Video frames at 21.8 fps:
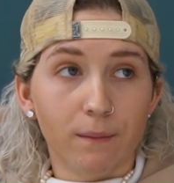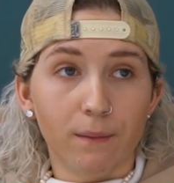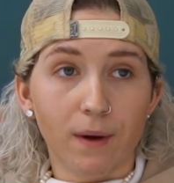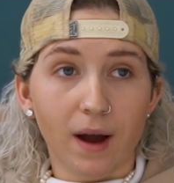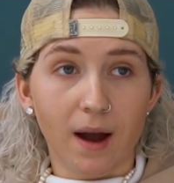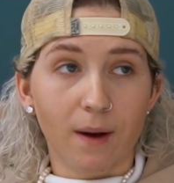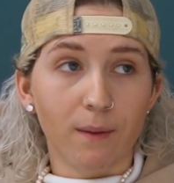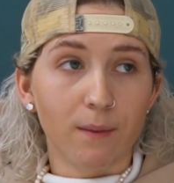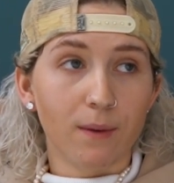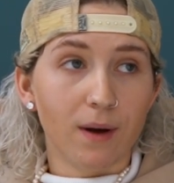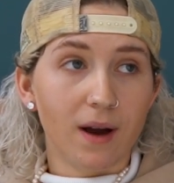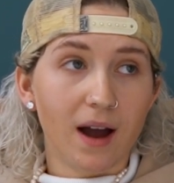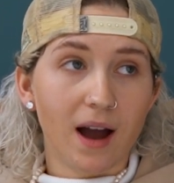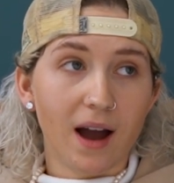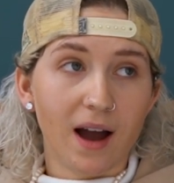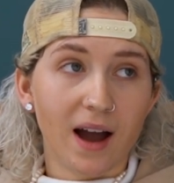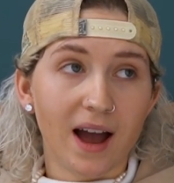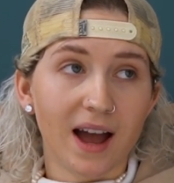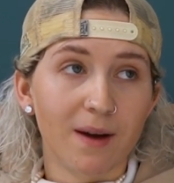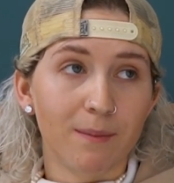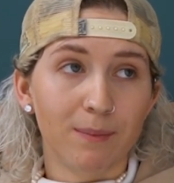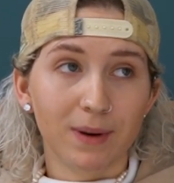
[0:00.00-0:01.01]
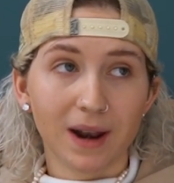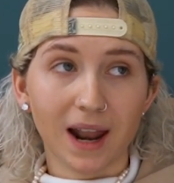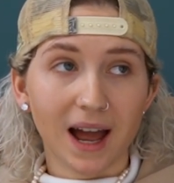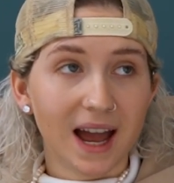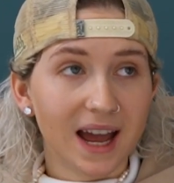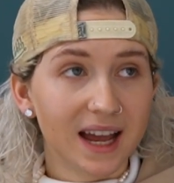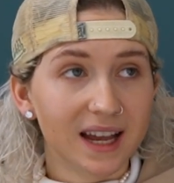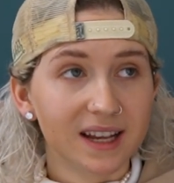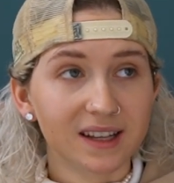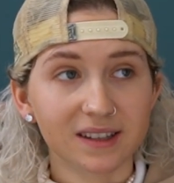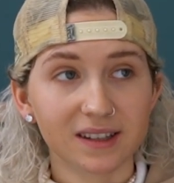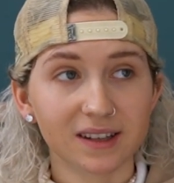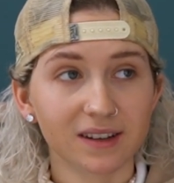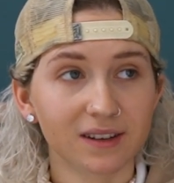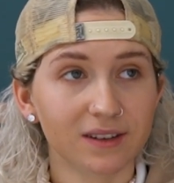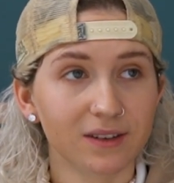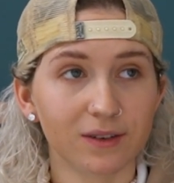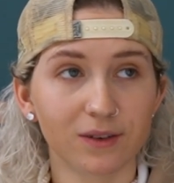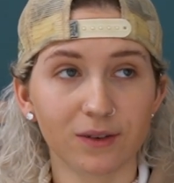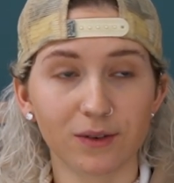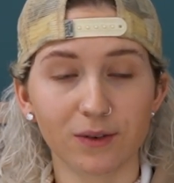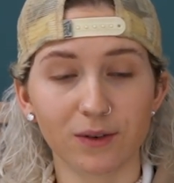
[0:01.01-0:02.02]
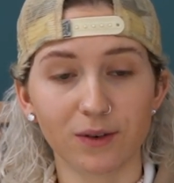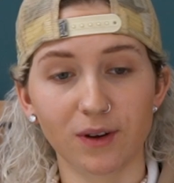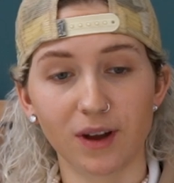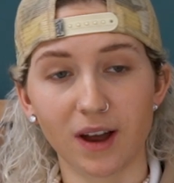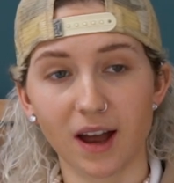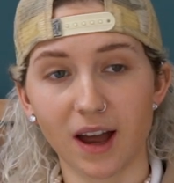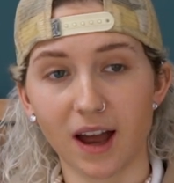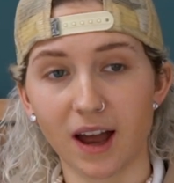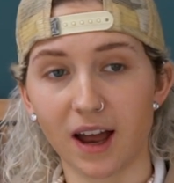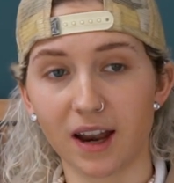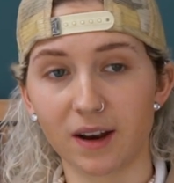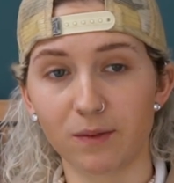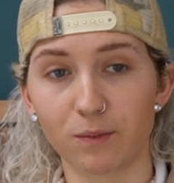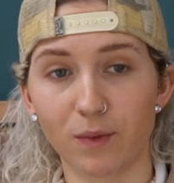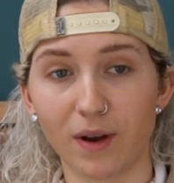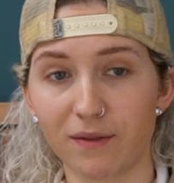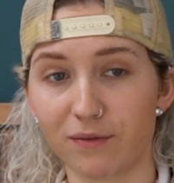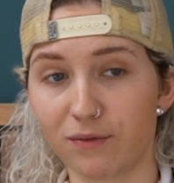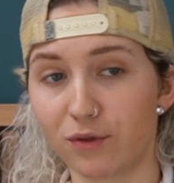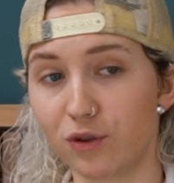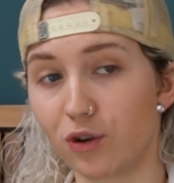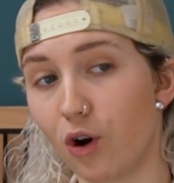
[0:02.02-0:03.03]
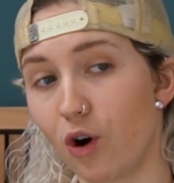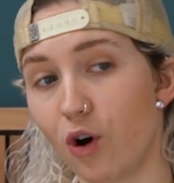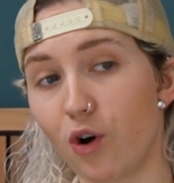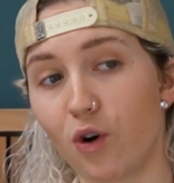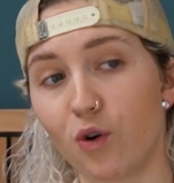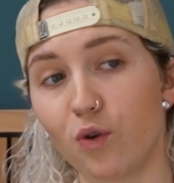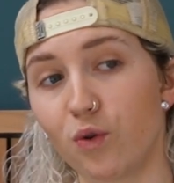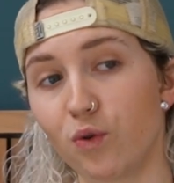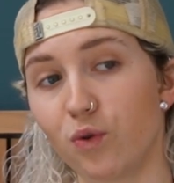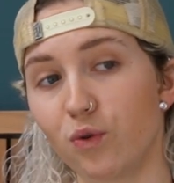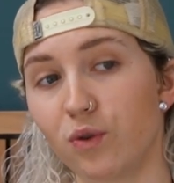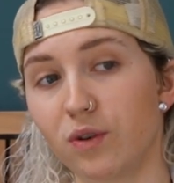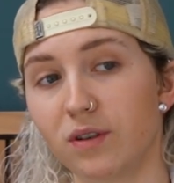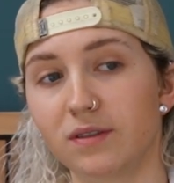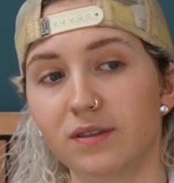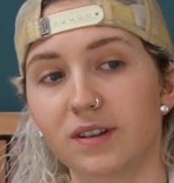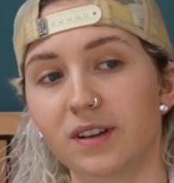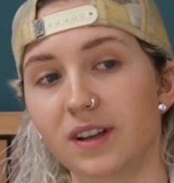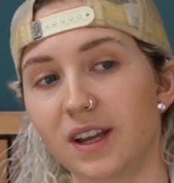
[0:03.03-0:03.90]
I applied and went through the whole